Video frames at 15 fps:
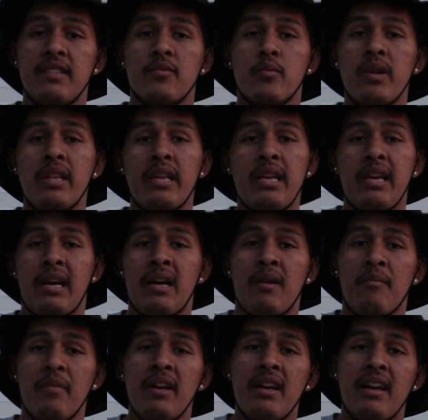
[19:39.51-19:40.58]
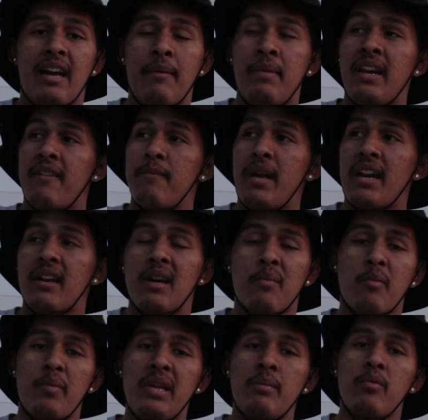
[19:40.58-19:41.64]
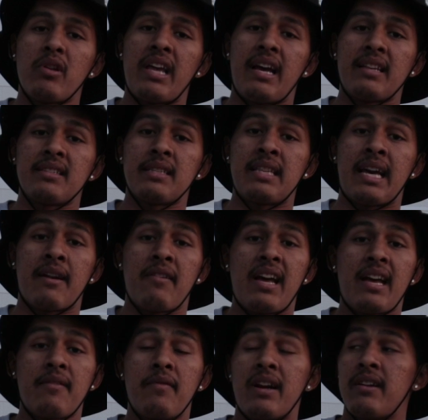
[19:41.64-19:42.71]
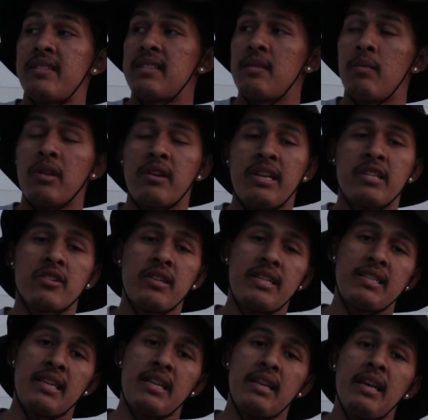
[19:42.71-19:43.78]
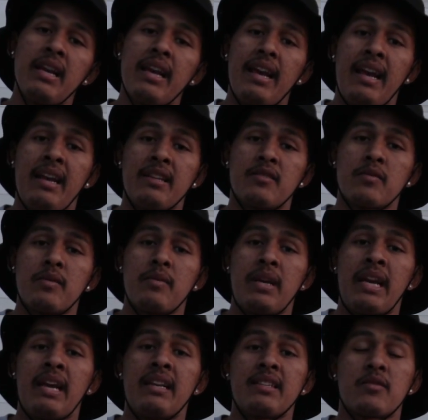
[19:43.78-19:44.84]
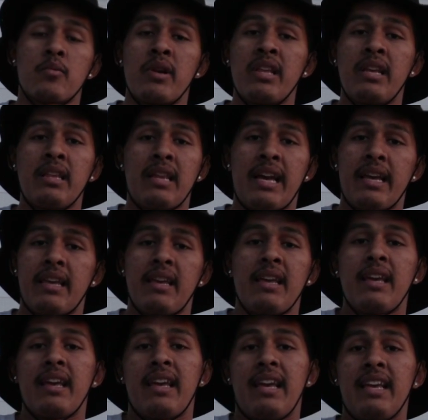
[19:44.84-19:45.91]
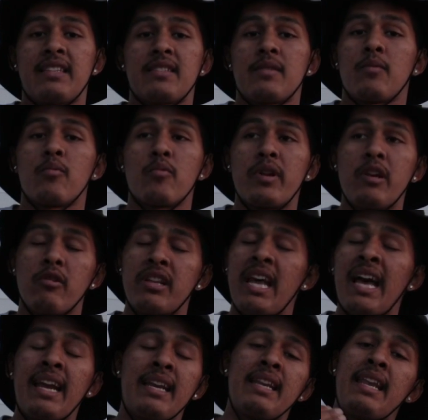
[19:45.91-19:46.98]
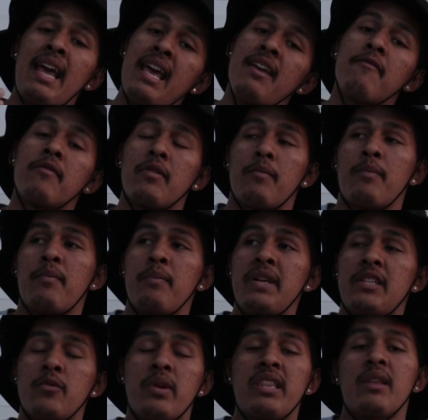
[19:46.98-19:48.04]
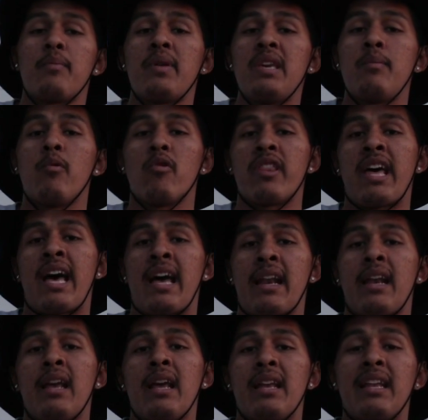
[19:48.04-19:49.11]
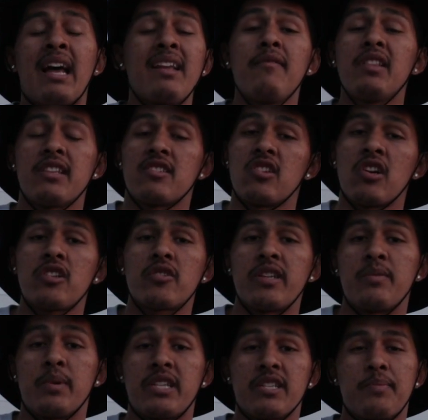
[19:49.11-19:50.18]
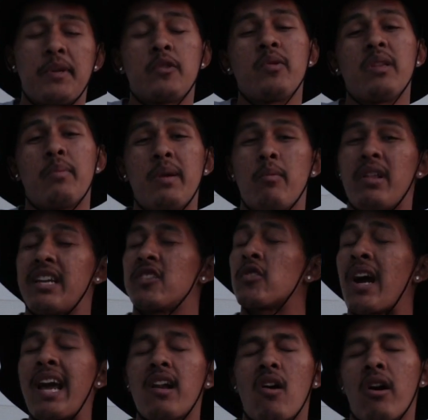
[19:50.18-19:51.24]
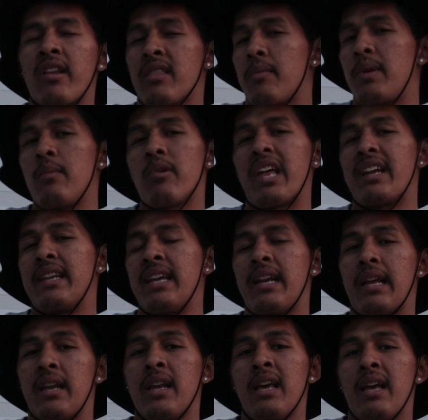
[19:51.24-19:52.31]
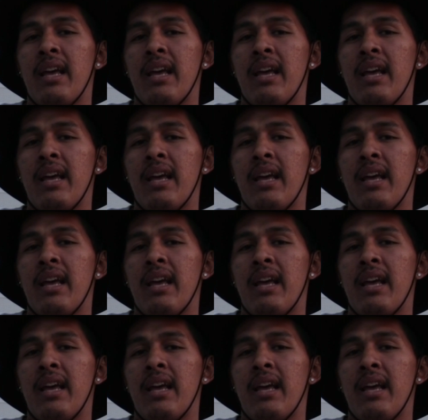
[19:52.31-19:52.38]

It's really, I mean, I've met a couple people that have had very similar injuries, and it's really like, it's a real night and day between the people that not even the surgeries, but just between the people that tried hard and the people that didn't.